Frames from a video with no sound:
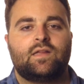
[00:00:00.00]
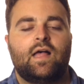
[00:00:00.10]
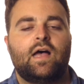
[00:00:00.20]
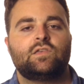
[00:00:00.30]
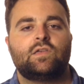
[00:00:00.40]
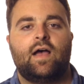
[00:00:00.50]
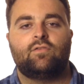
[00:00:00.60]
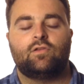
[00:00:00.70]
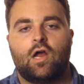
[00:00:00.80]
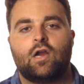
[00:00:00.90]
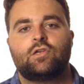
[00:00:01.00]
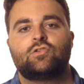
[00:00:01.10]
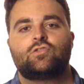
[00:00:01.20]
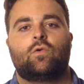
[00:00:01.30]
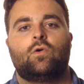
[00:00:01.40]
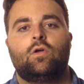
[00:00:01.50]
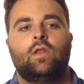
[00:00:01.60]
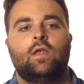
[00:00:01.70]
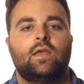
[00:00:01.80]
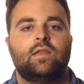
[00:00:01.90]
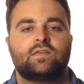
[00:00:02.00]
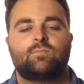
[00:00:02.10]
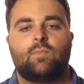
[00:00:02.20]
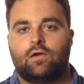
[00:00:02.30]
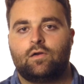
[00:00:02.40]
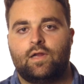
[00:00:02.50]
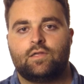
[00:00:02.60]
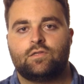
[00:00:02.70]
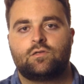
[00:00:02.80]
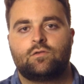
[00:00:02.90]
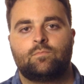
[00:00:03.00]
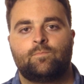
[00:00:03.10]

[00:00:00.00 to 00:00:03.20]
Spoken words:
allows you to have a lot of control in this modern age.